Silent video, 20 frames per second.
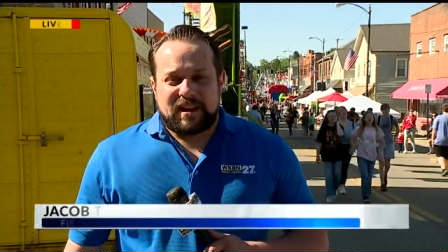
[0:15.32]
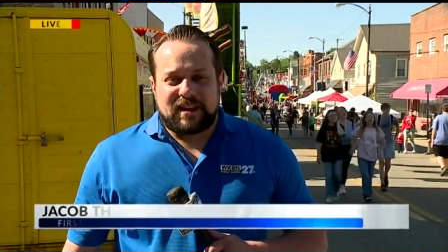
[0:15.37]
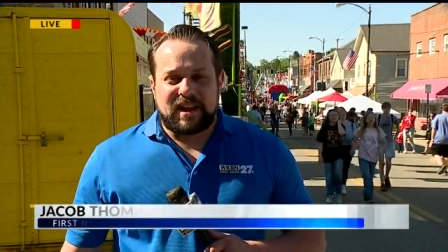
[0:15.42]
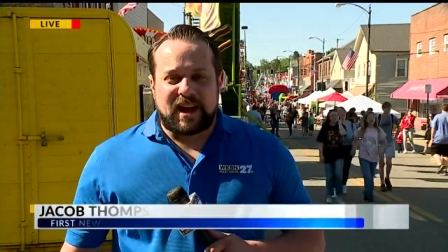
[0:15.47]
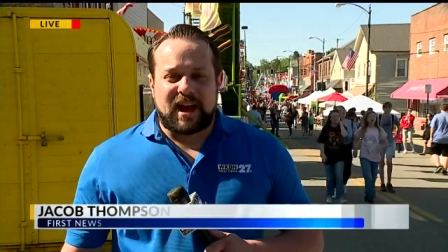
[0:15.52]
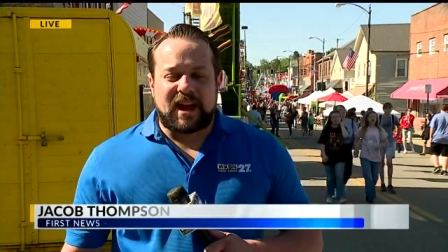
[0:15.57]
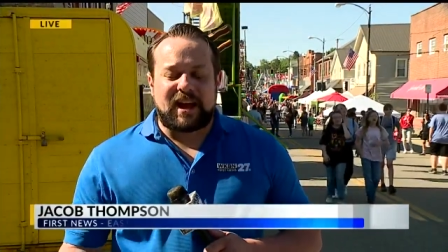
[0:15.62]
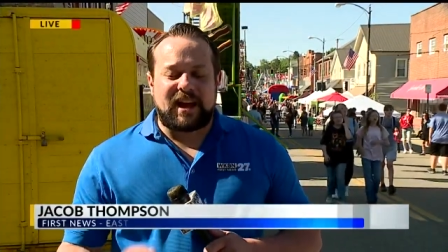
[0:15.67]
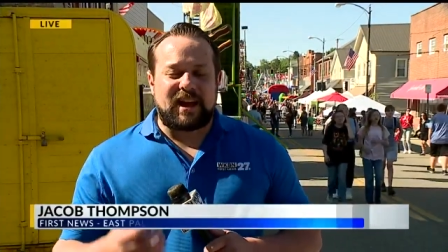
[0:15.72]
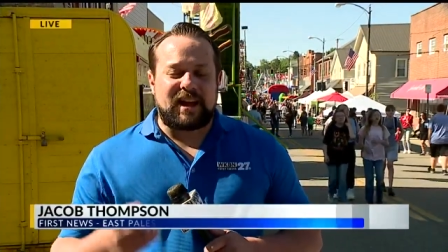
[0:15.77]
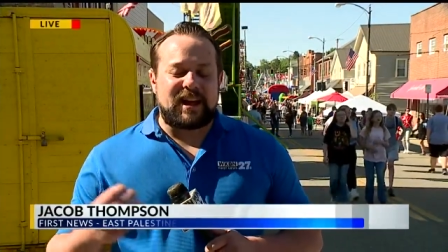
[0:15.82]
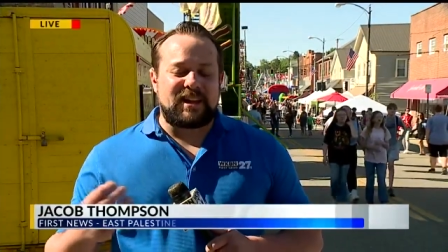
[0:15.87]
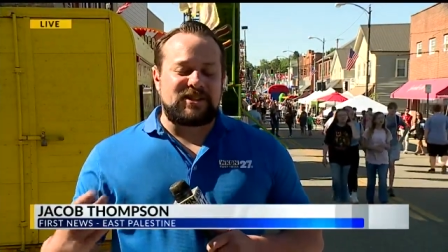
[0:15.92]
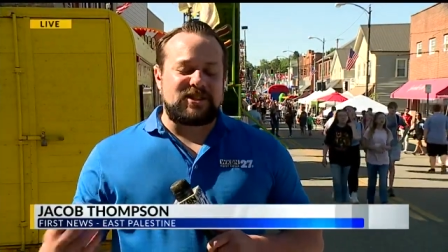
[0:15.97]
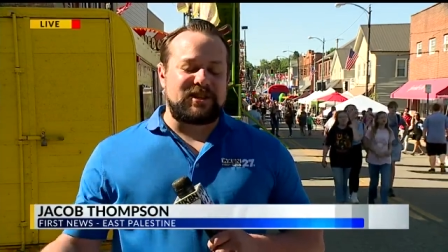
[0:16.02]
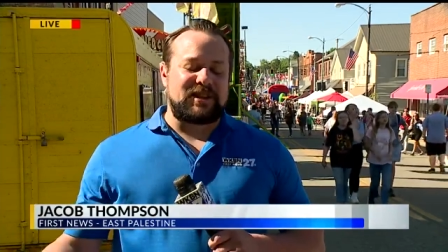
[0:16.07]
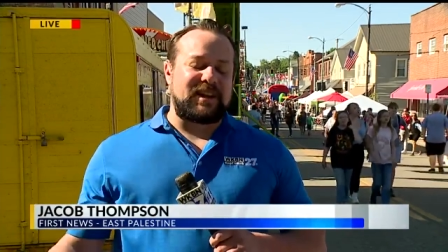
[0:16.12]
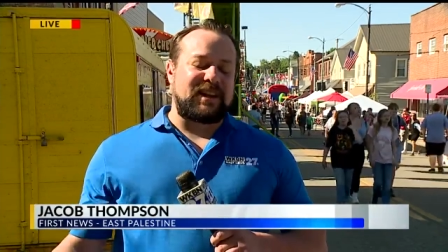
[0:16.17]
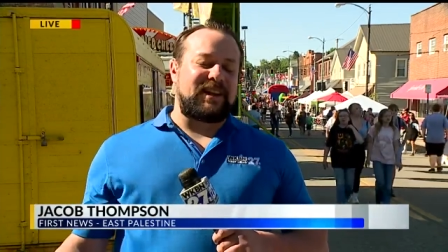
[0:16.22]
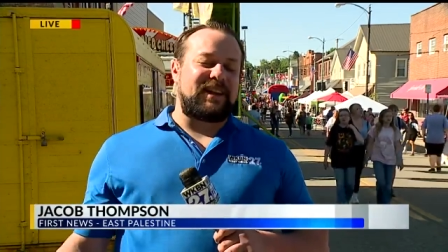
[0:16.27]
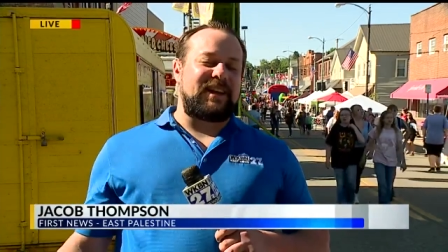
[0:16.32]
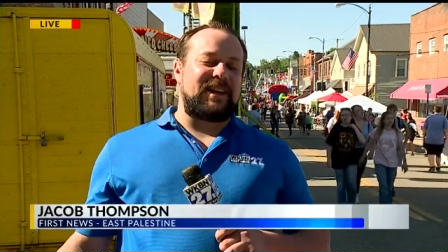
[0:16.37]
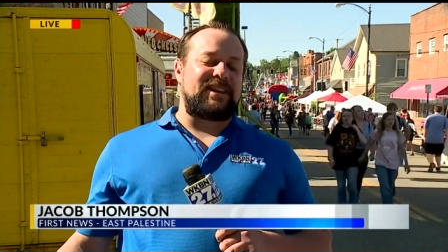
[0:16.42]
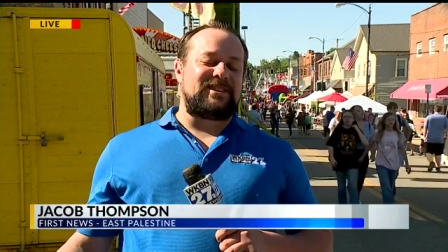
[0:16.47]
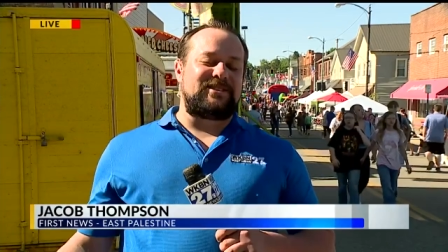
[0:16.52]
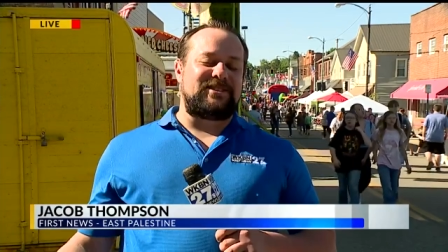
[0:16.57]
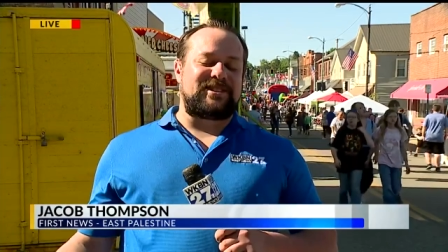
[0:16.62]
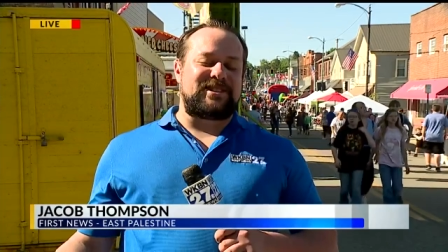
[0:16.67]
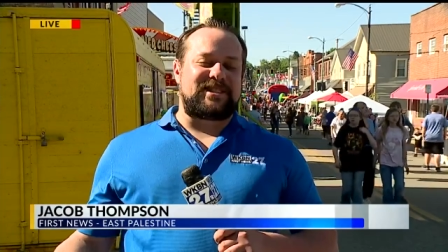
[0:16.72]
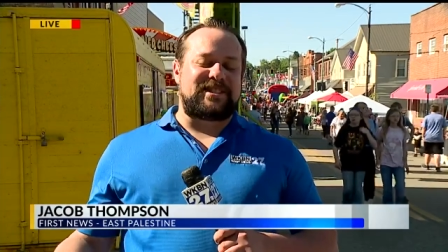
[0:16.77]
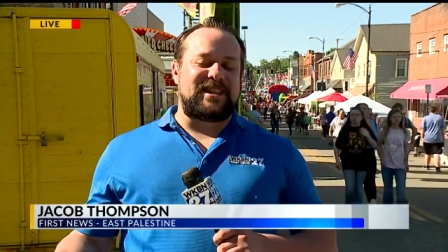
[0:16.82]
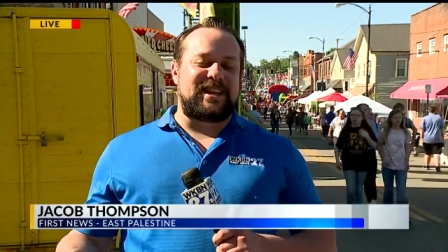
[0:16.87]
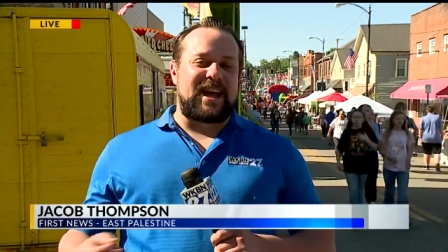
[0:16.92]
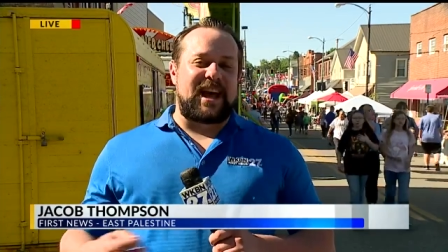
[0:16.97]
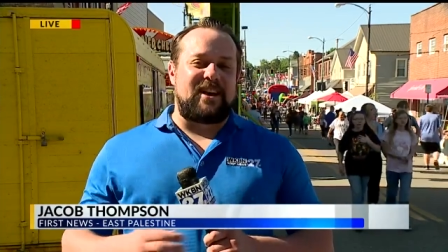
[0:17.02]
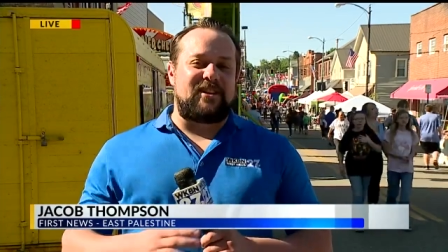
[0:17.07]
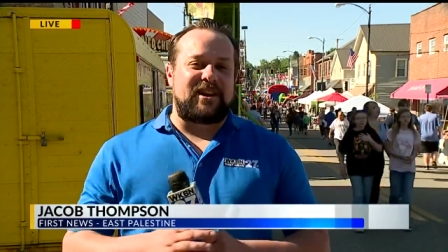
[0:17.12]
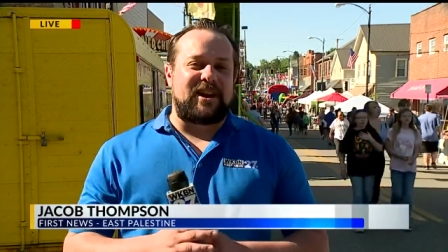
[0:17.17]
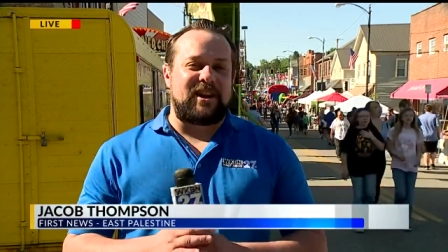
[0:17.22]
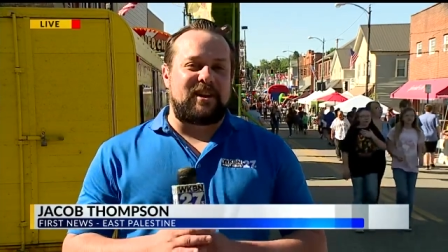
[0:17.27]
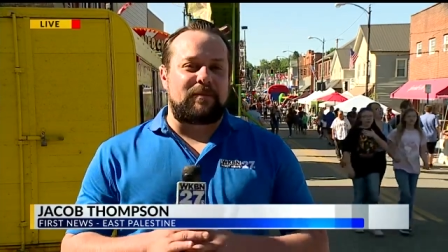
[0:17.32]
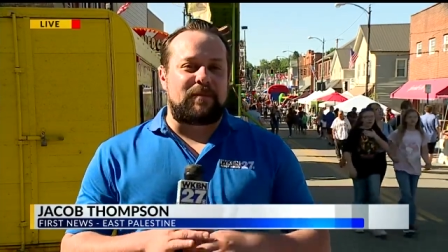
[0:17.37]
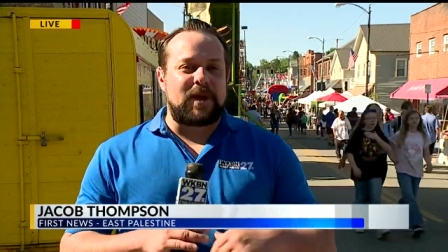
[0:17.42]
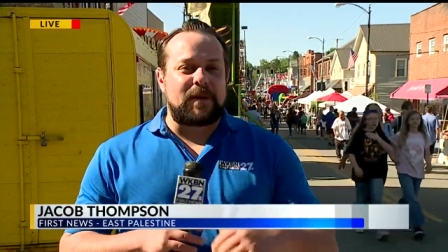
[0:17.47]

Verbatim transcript: Yeah, is you, as you can see out here,